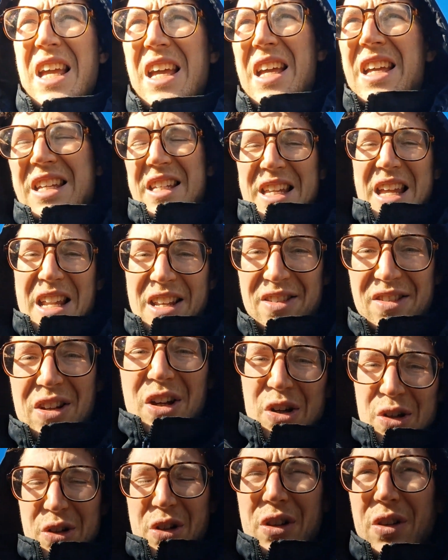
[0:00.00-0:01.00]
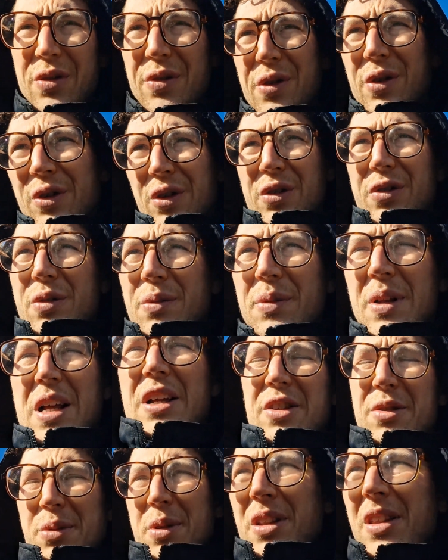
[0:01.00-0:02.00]
against Garden in the Forest from
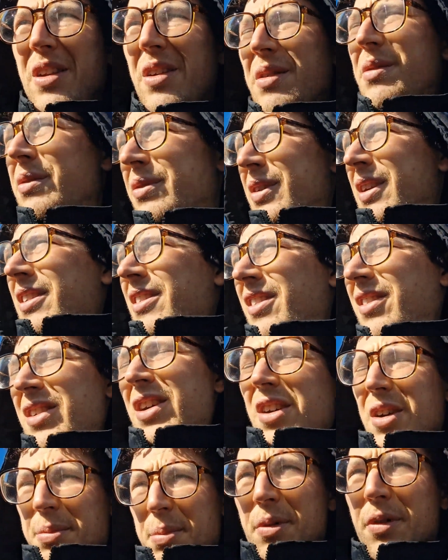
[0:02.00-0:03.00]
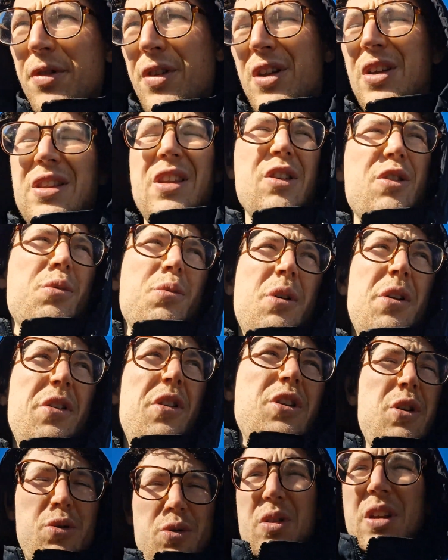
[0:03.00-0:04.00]
Lush, one of their other fragrances, I prefer this one,
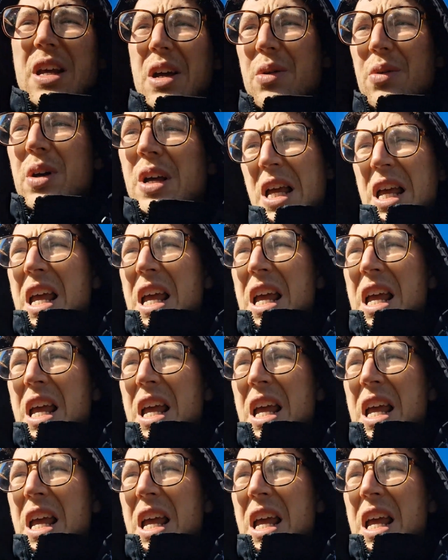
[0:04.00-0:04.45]
no doubt.